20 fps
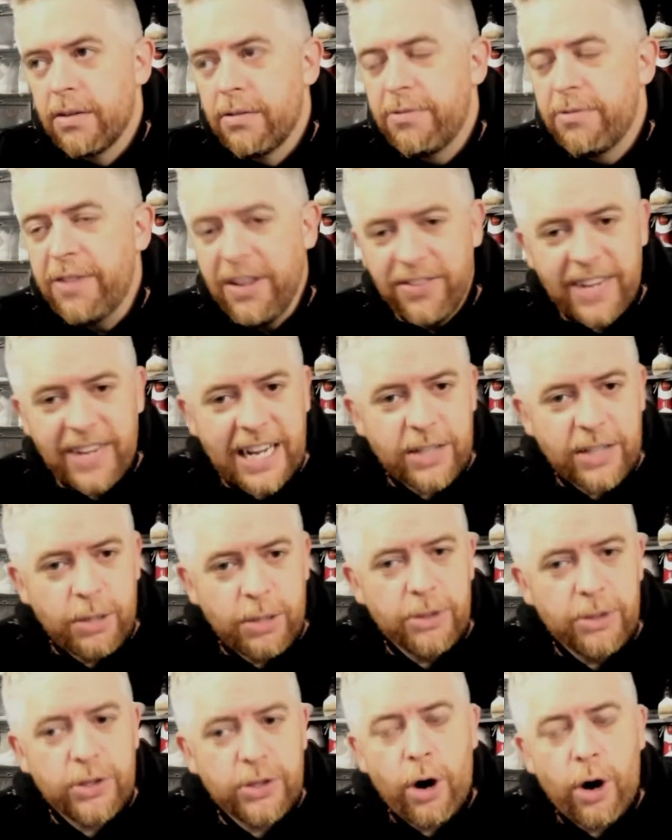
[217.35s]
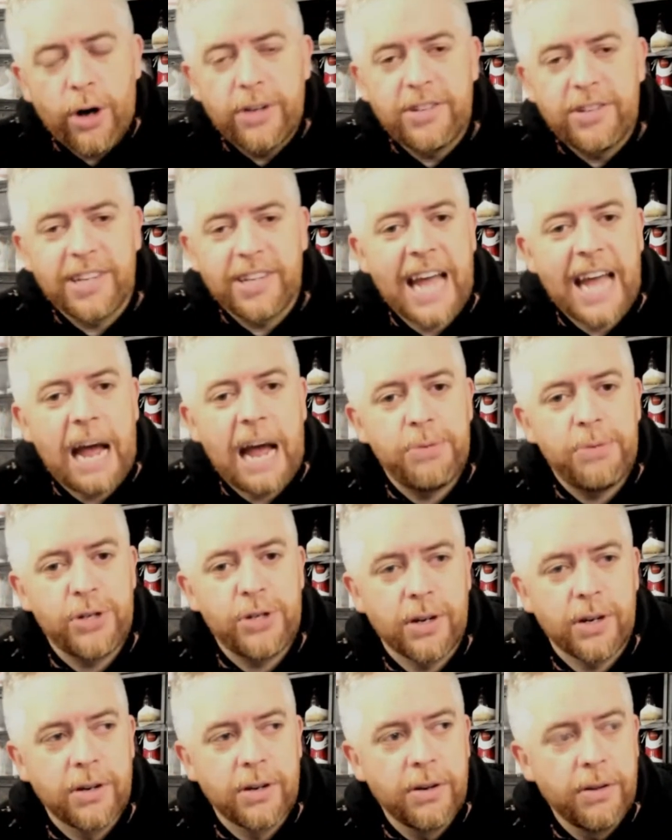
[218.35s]
feels like it's almost hard to
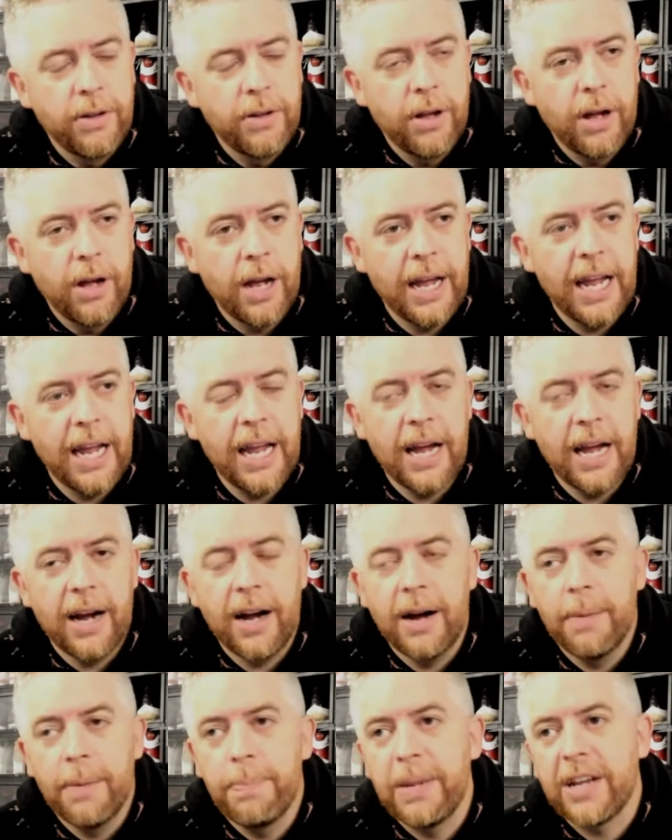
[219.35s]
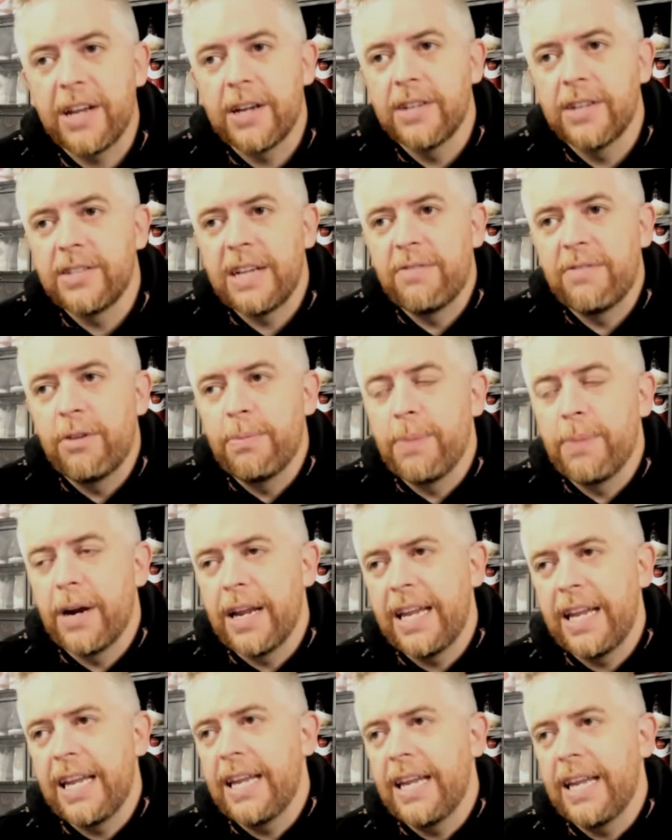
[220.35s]
capture because
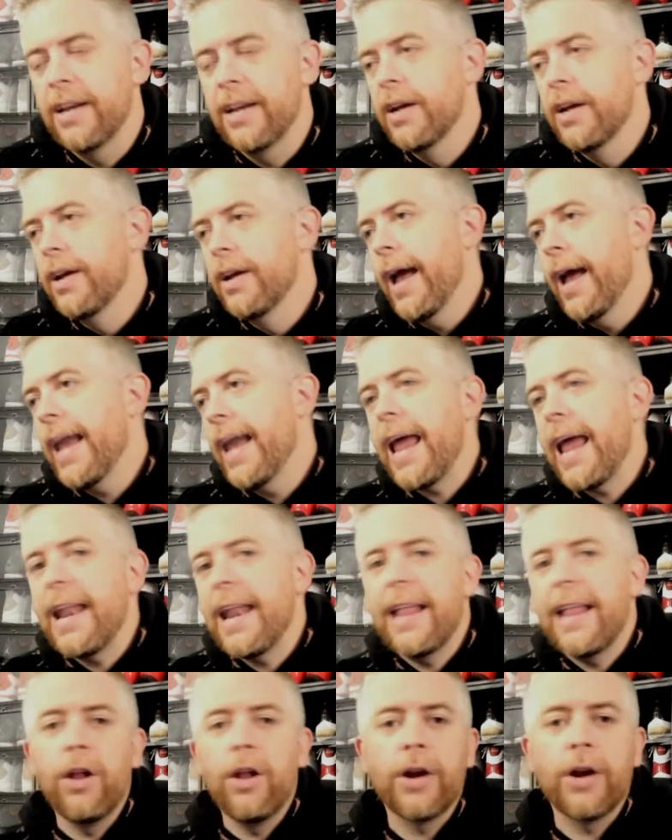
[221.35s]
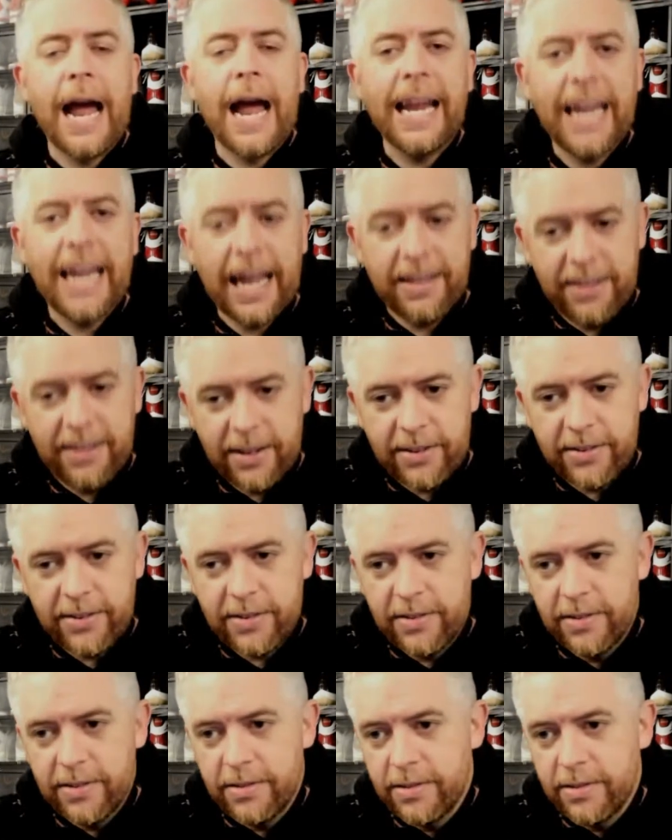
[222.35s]
everybody... And look, I get
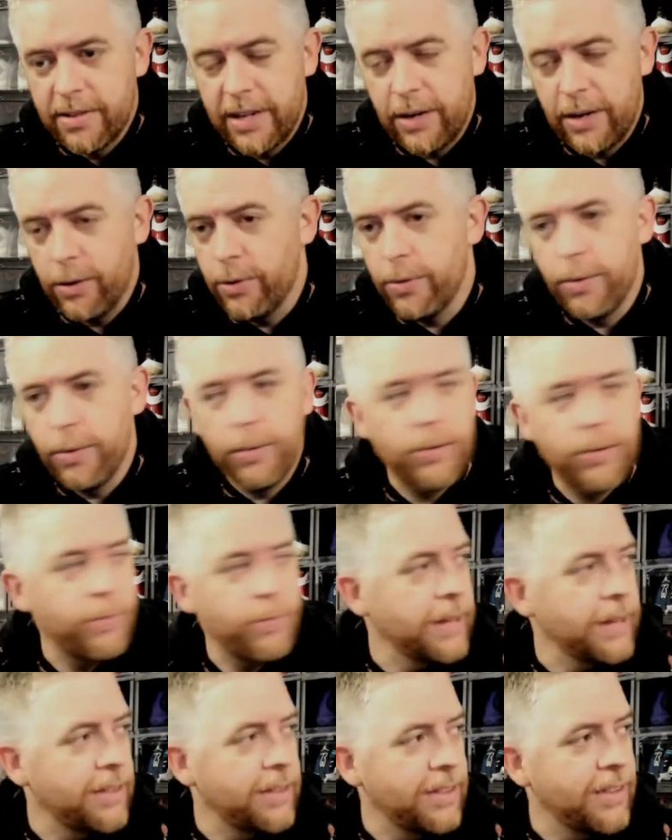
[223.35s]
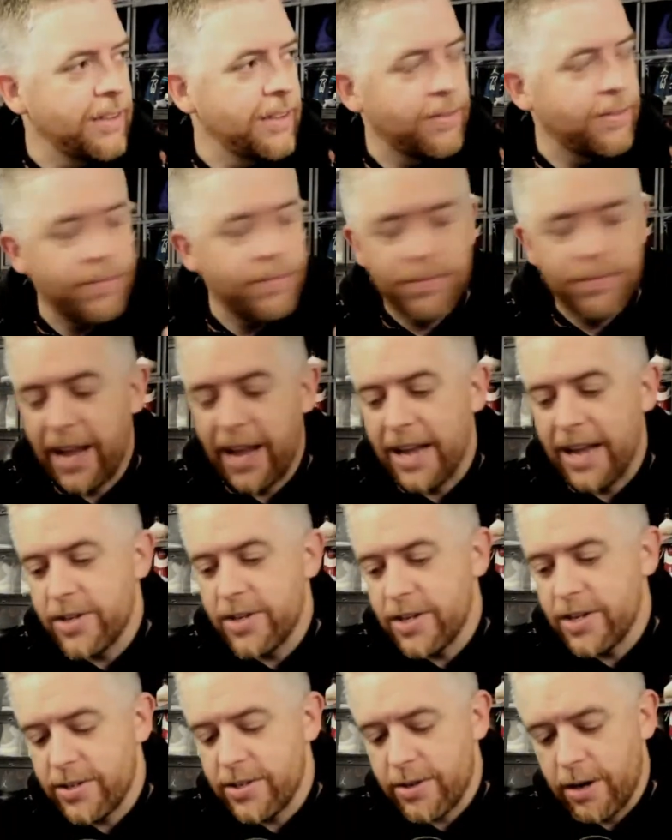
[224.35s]
this. Who expected this
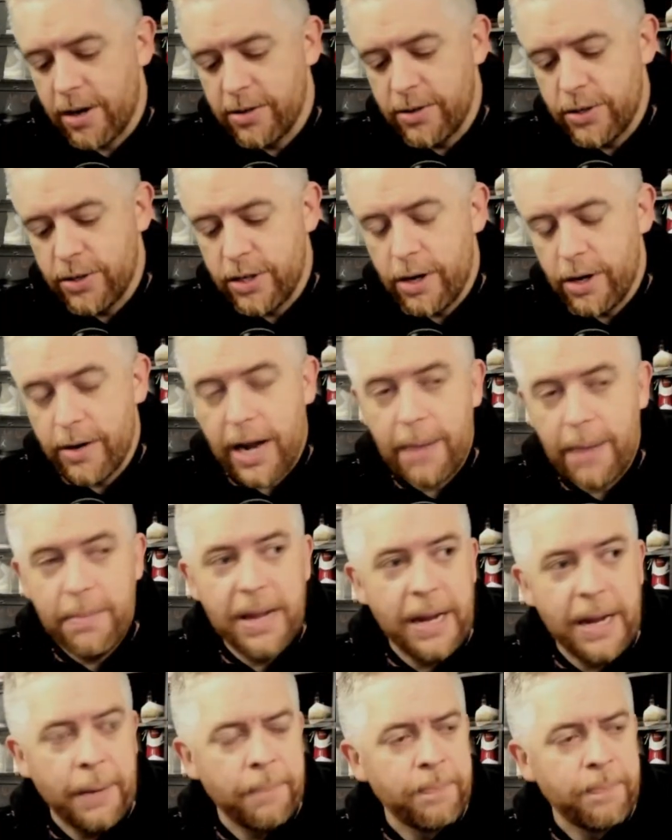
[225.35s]
tangent to start the show? Not me.